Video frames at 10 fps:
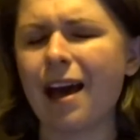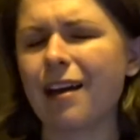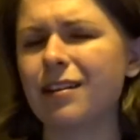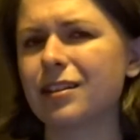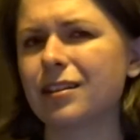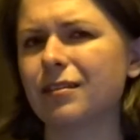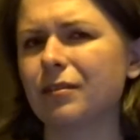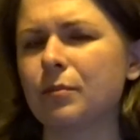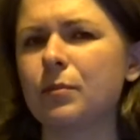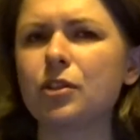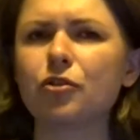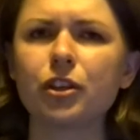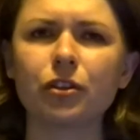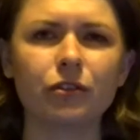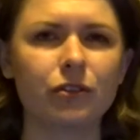And the mystery
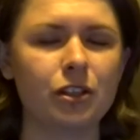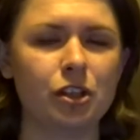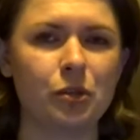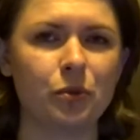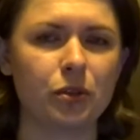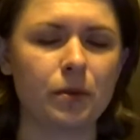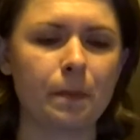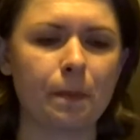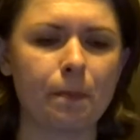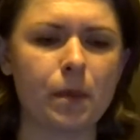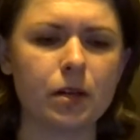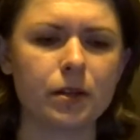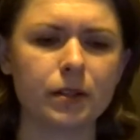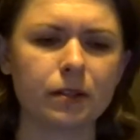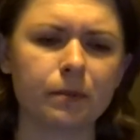continues,
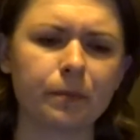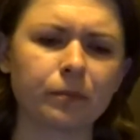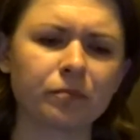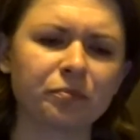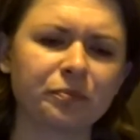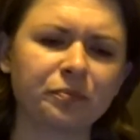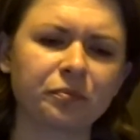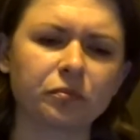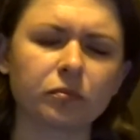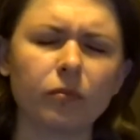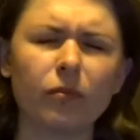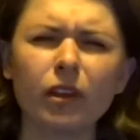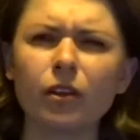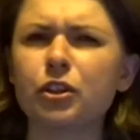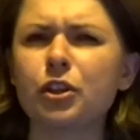because
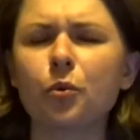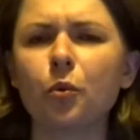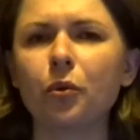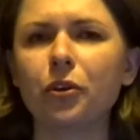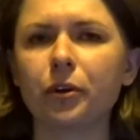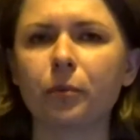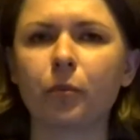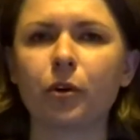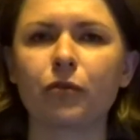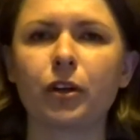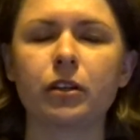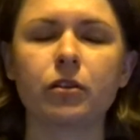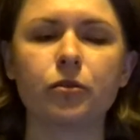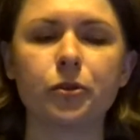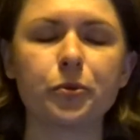the older my friend
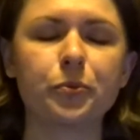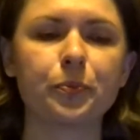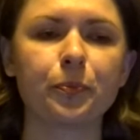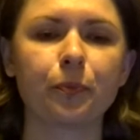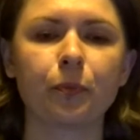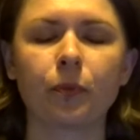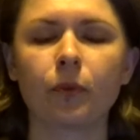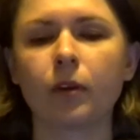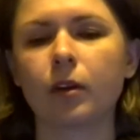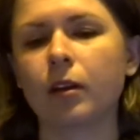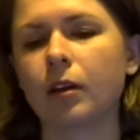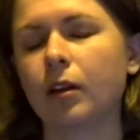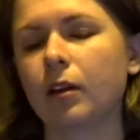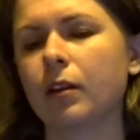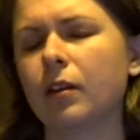grew,
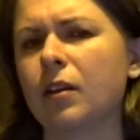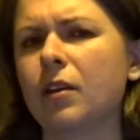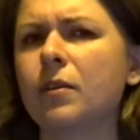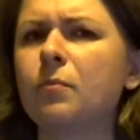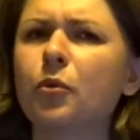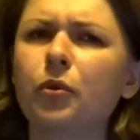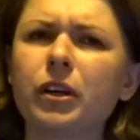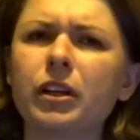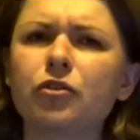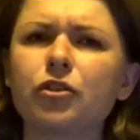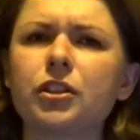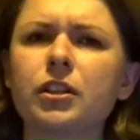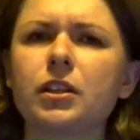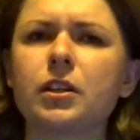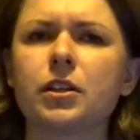the more
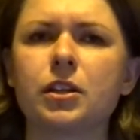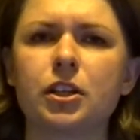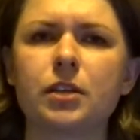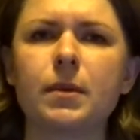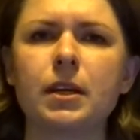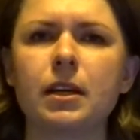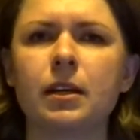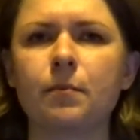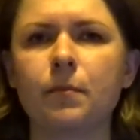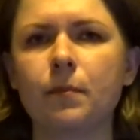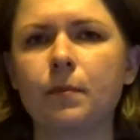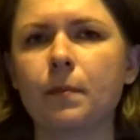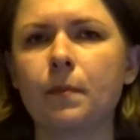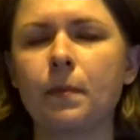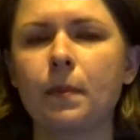interested she became
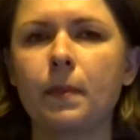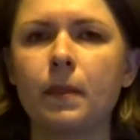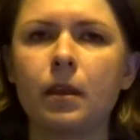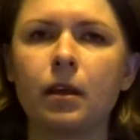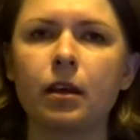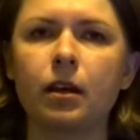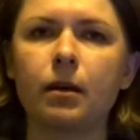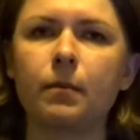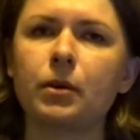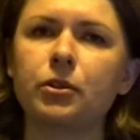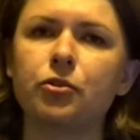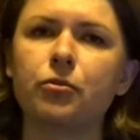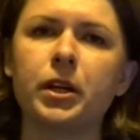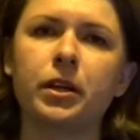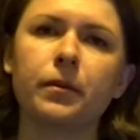about this ring.